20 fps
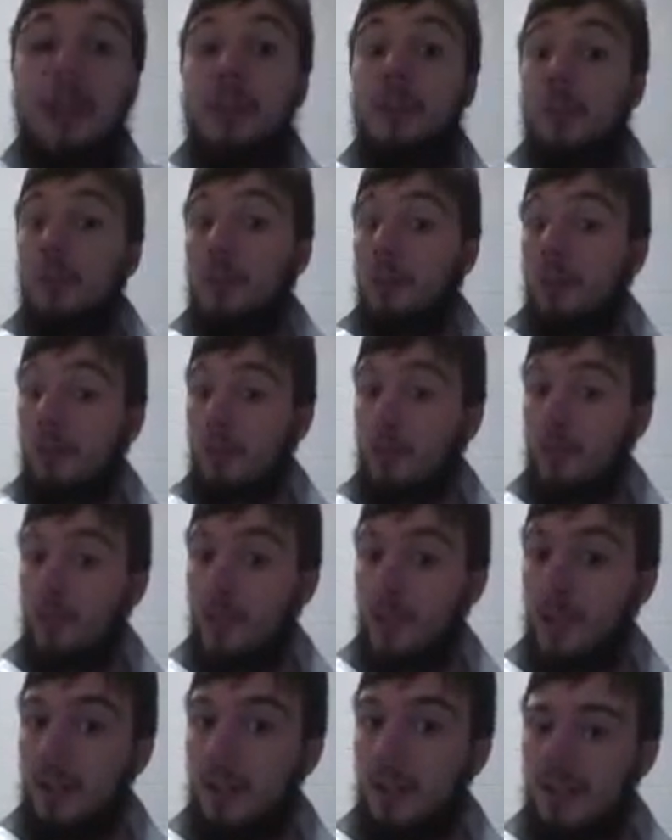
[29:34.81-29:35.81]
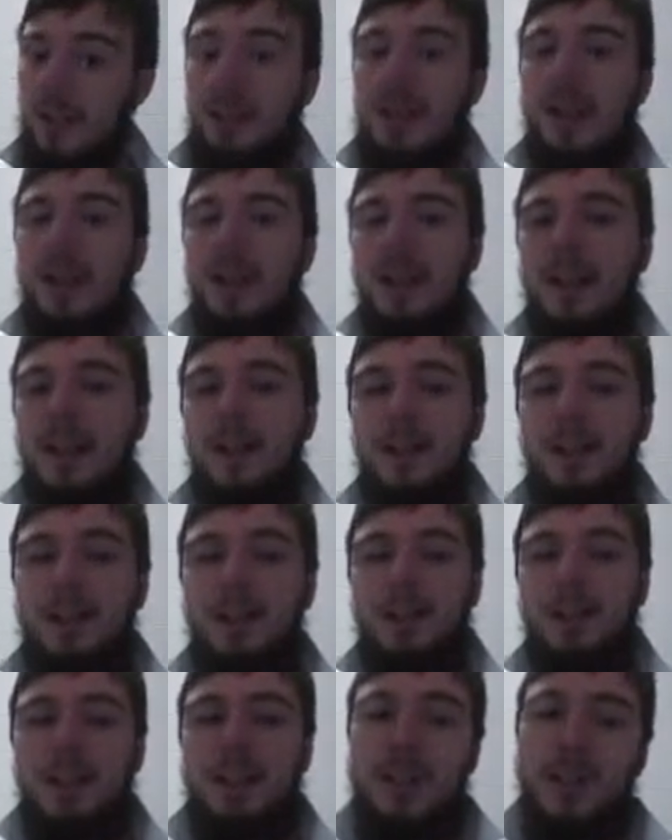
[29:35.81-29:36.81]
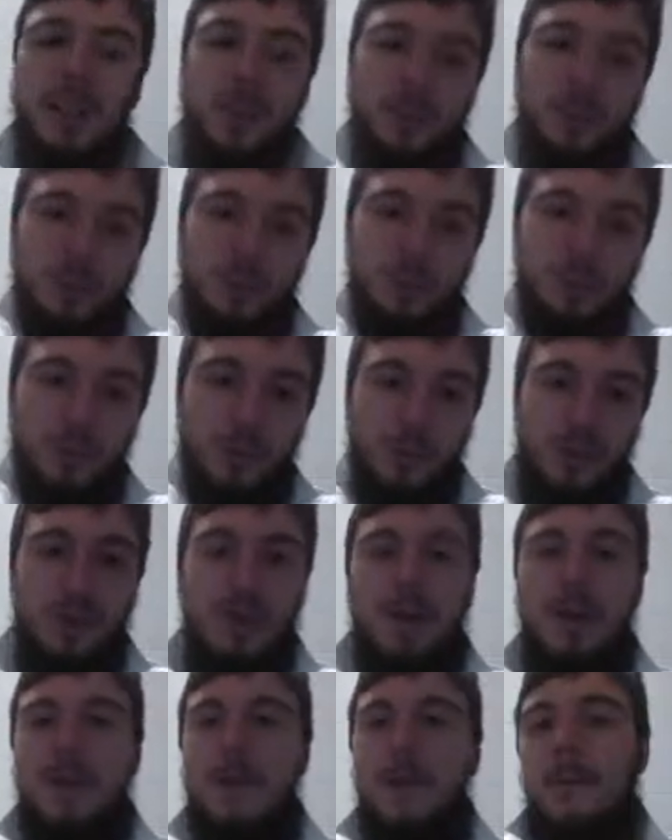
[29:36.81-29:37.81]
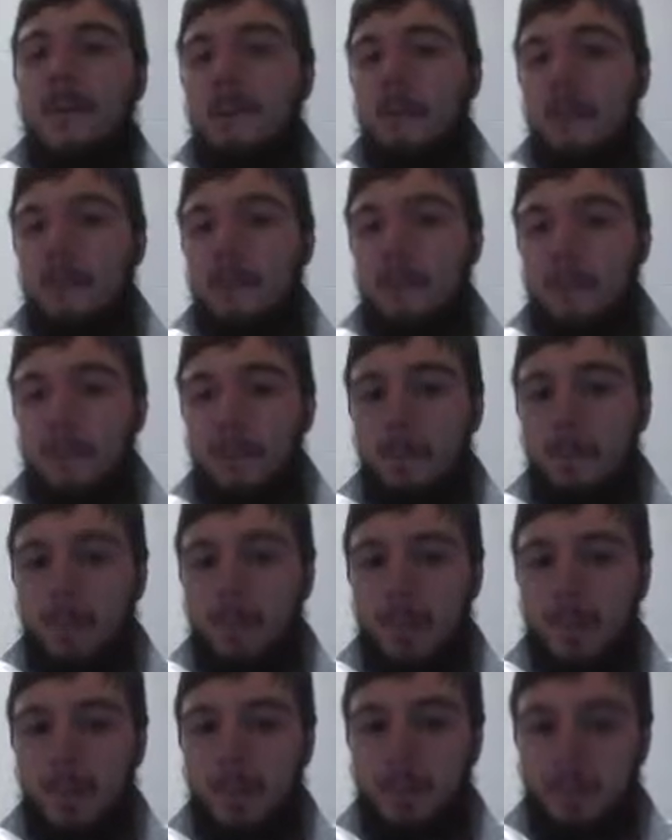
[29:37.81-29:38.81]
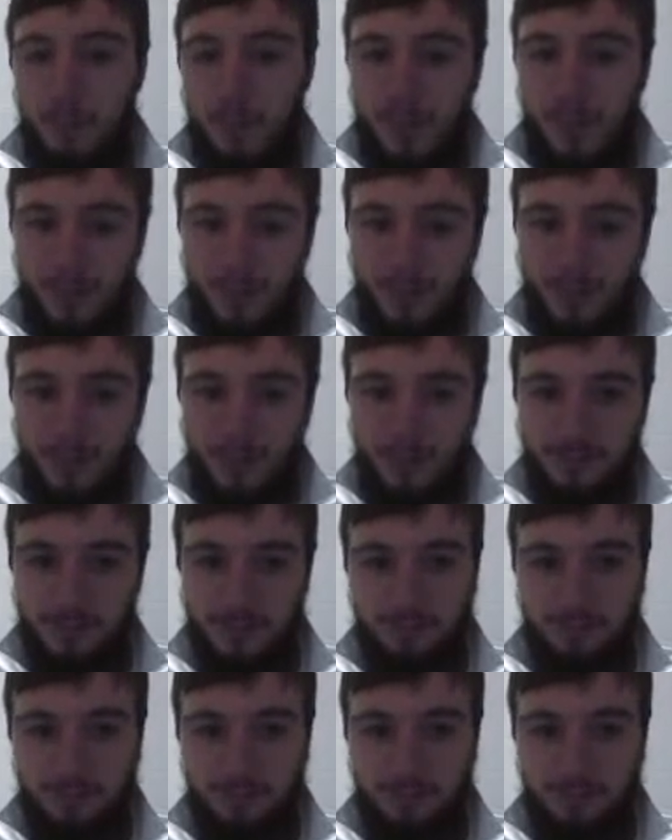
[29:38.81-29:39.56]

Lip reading: until it's too late, and then eventually they get pulled. But